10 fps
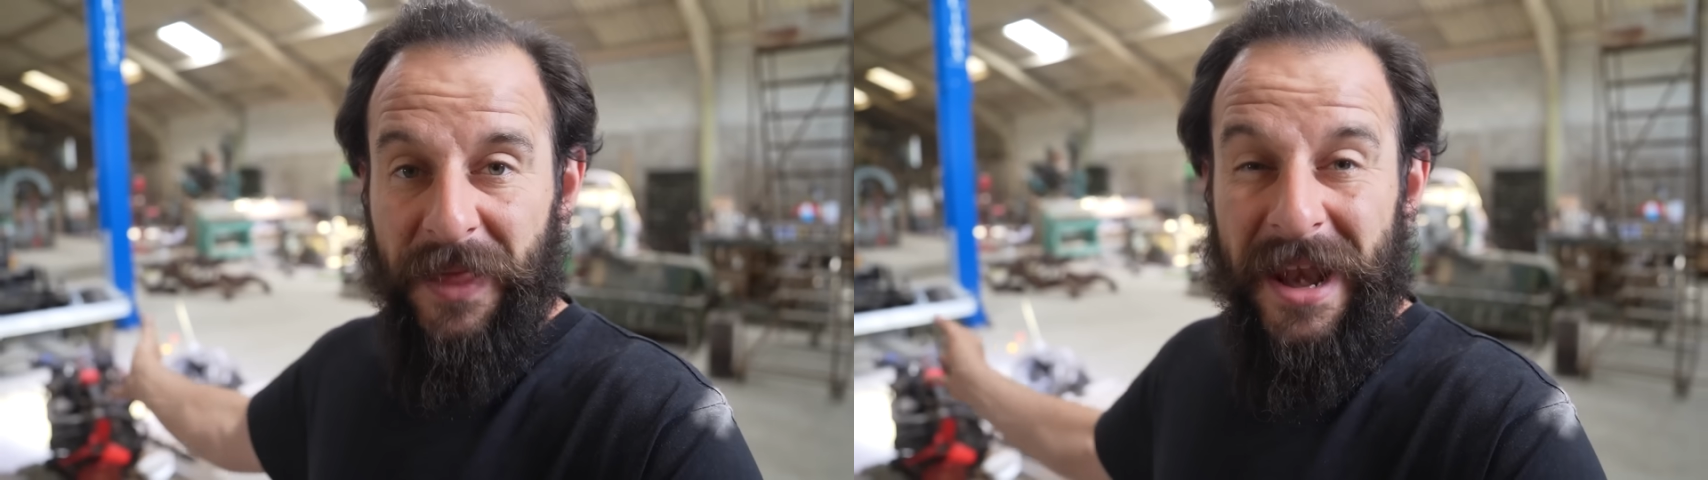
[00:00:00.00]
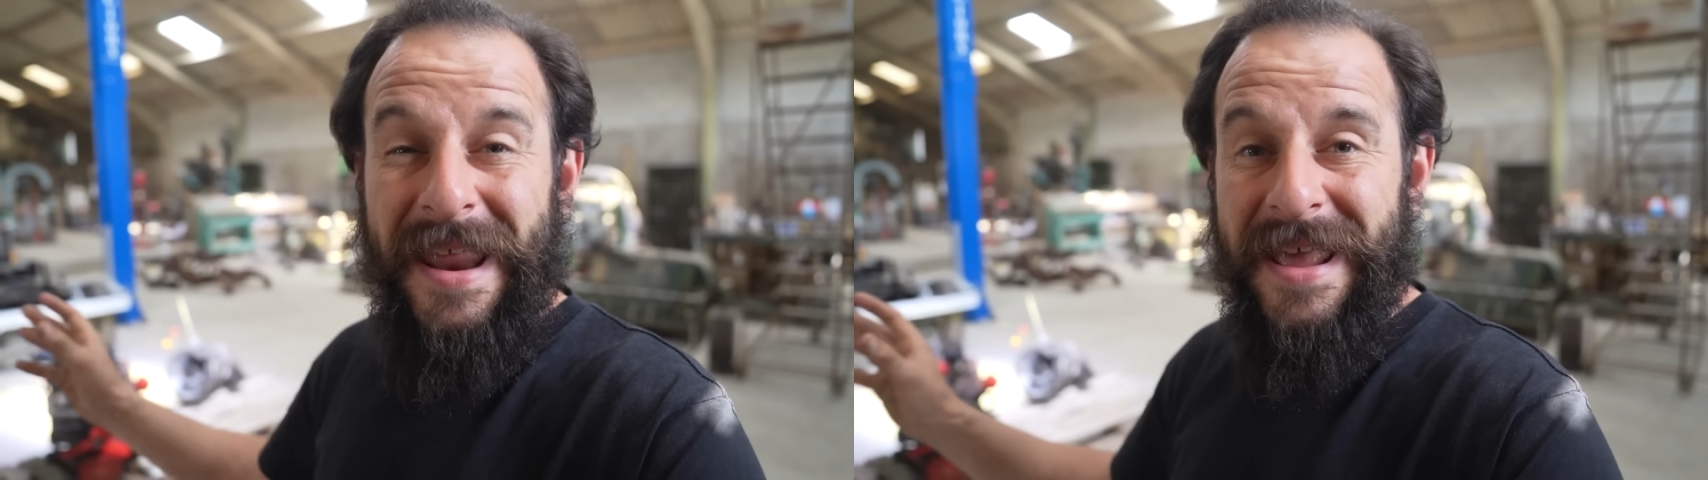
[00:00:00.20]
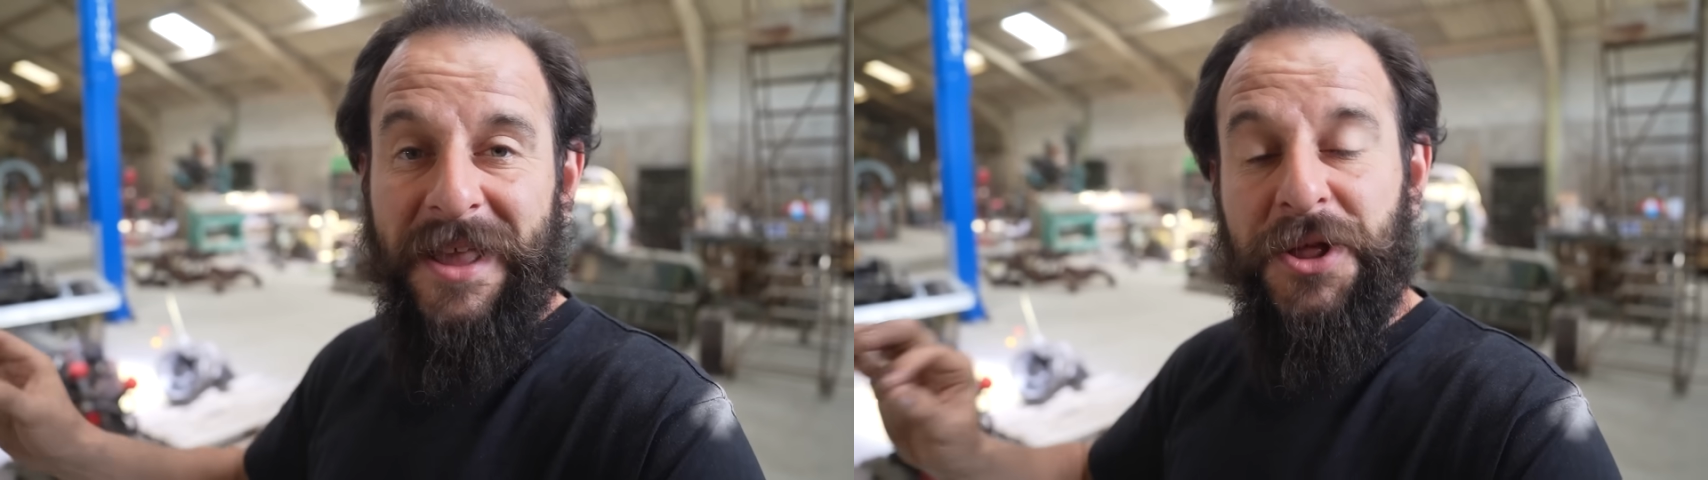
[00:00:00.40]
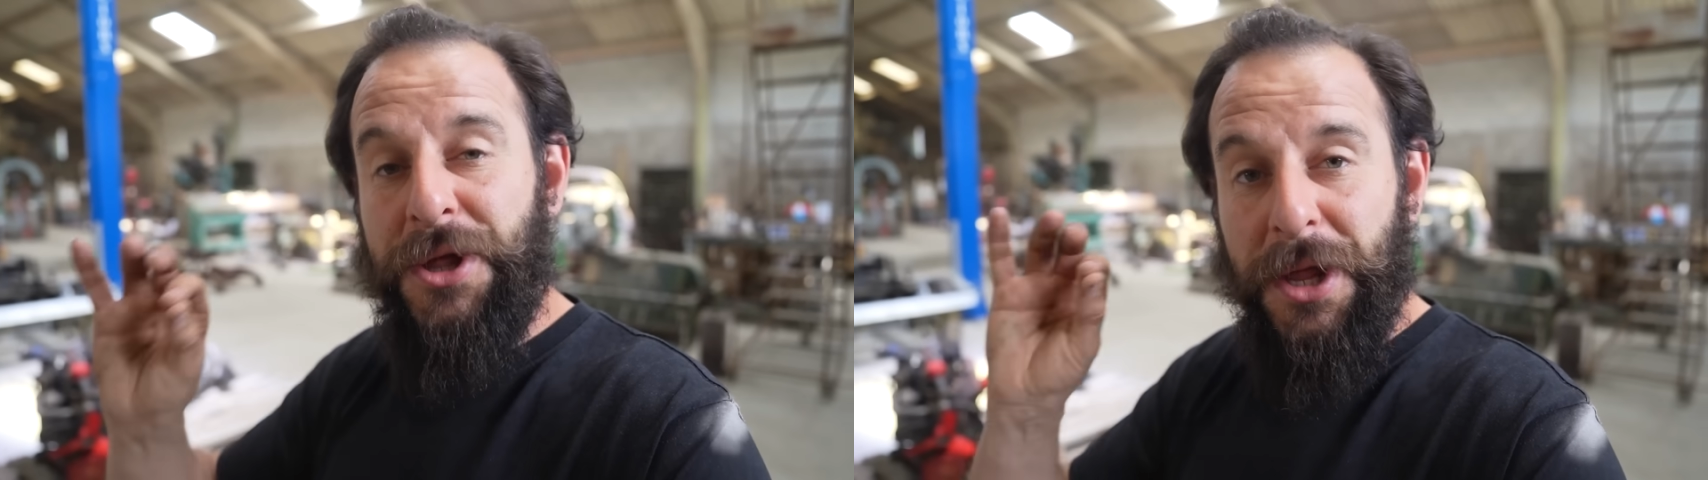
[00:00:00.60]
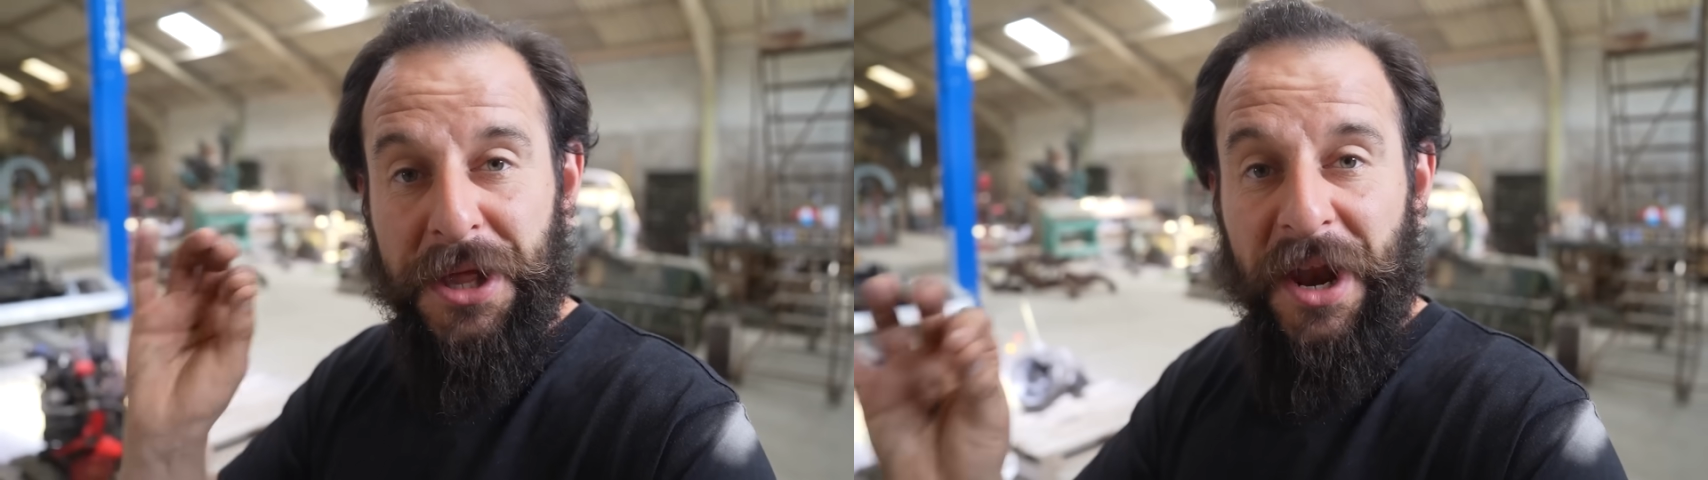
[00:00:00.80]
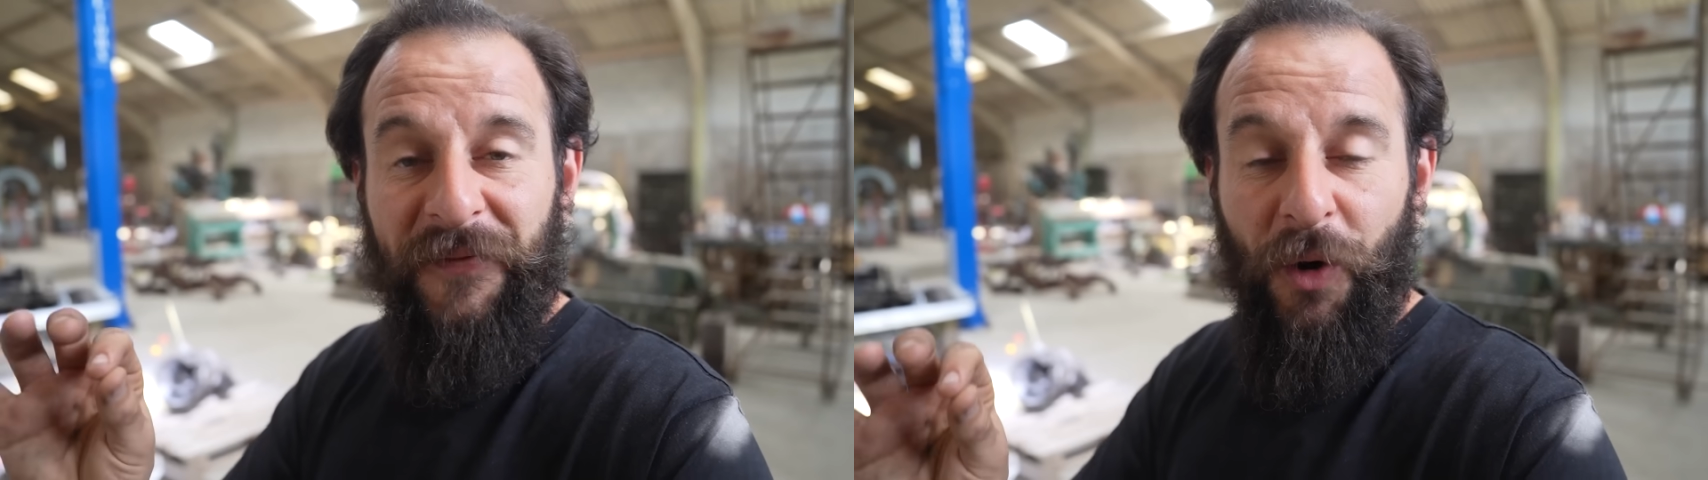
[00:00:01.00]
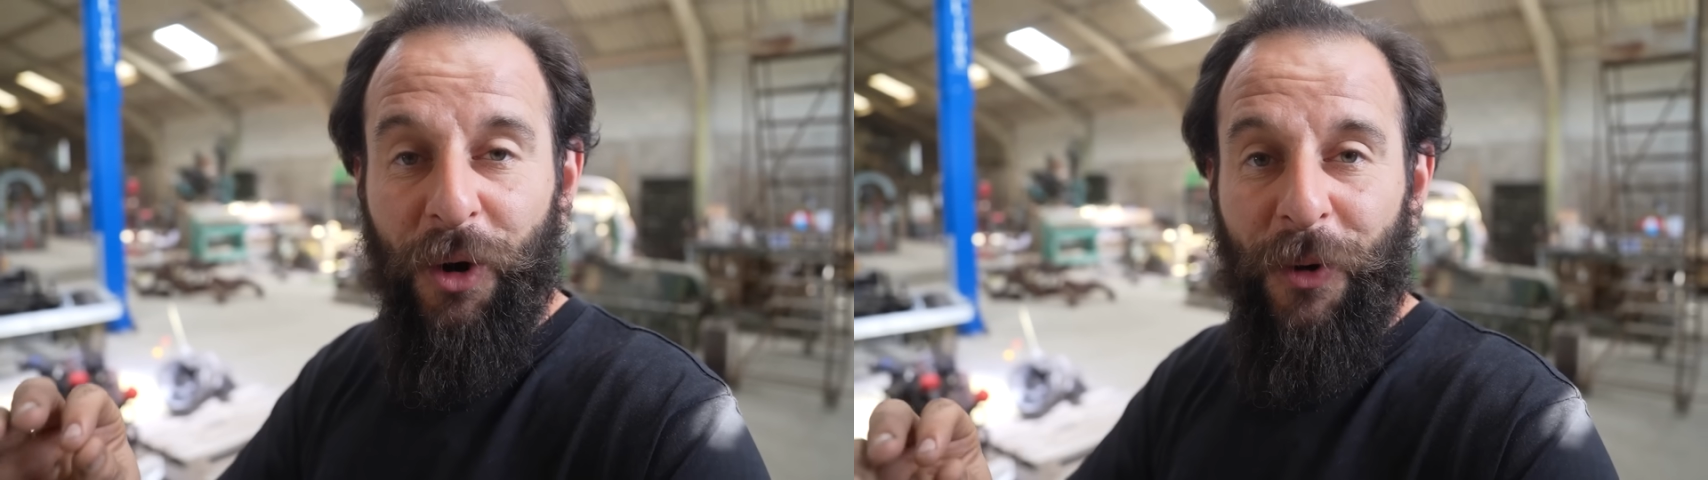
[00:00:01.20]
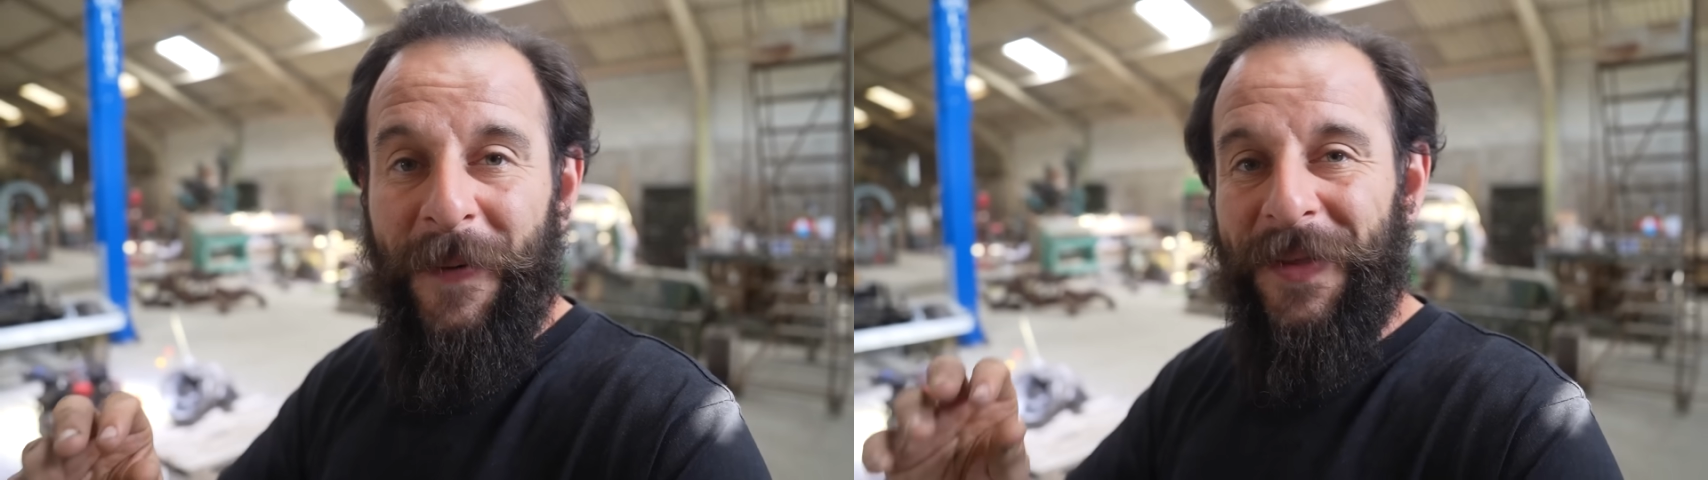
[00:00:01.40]
They leak just enough
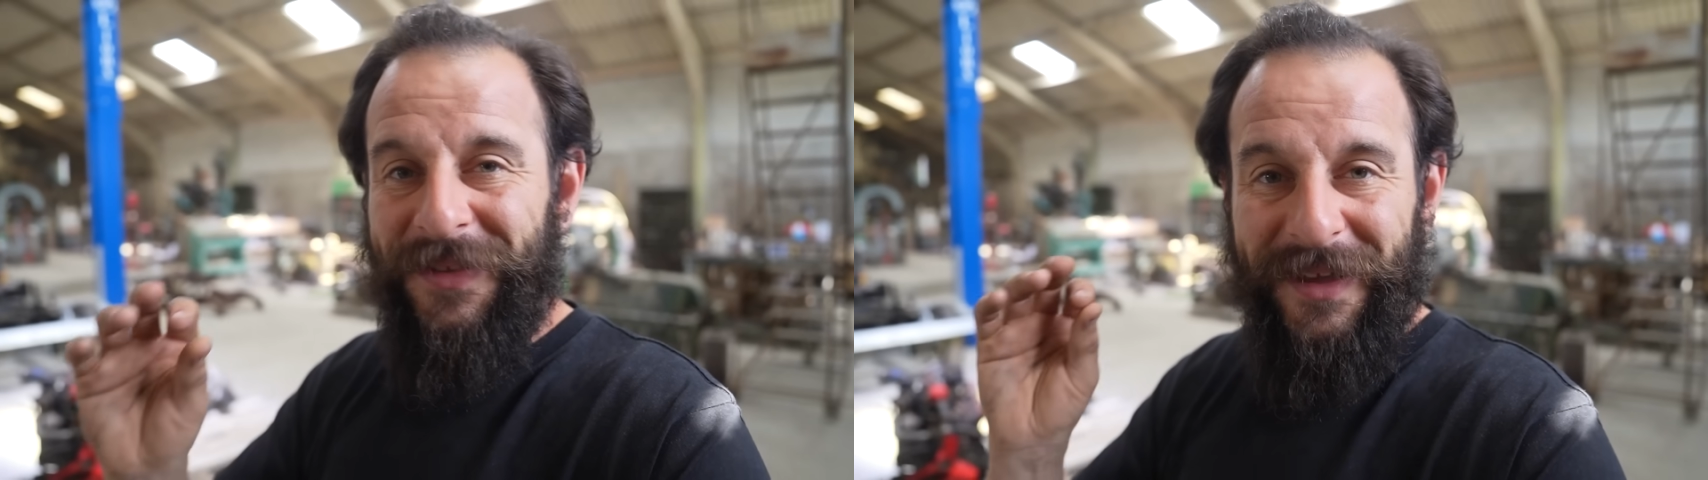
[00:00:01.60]
oil